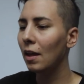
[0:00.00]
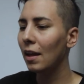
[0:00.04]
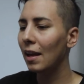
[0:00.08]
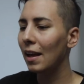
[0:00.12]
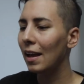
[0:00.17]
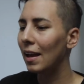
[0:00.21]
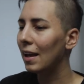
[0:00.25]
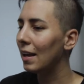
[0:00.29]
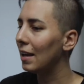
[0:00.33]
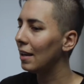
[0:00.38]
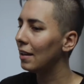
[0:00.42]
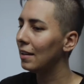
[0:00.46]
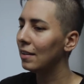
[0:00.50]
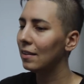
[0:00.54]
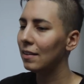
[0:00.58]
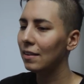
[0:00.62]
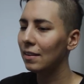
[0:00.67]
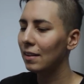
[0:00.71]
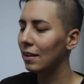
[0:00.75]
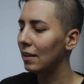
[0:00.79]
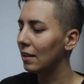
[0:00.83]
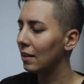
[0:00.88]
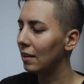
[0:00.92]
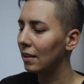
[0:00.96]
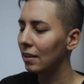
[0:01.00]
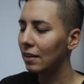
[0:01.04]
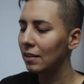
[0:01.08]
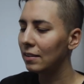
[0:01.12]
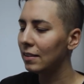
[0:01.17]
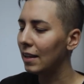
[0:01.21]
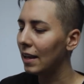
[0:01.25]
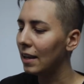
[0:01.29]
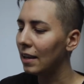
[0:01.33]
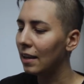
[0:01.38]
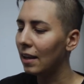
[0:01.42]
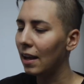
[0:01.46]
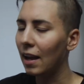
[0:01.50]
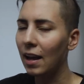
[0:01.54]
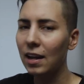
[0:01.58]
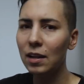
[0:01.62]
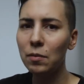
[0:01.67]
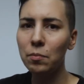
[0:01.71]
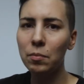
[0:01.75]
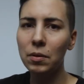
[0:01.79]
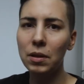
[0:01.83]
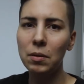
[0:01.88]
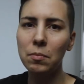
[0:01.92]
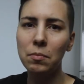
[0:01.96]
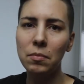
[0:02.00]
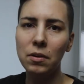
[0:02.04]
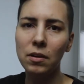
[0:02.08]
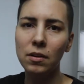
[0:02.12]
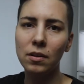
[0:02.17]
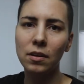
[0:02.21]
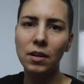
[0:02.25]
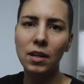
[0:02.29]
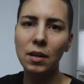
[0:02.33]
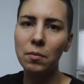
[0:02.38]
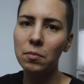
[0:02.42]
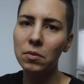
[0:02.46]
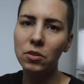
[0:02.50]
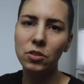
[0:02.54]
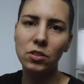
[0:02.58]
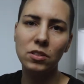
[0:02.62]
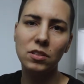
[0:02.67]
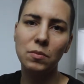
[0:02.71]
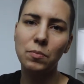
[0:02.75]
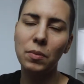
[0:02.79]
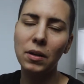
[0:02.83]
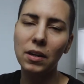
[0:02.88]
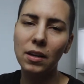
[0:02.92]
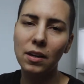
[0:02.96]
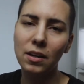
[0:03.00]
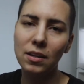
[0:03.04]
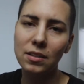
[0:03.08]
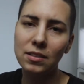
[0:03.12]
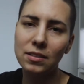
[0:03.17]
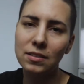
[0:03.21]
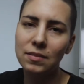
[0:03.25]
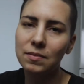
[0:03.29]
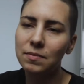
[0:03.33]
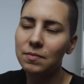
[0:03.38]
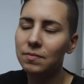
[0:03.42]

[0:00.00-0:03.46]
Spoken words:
and they can be mirror images because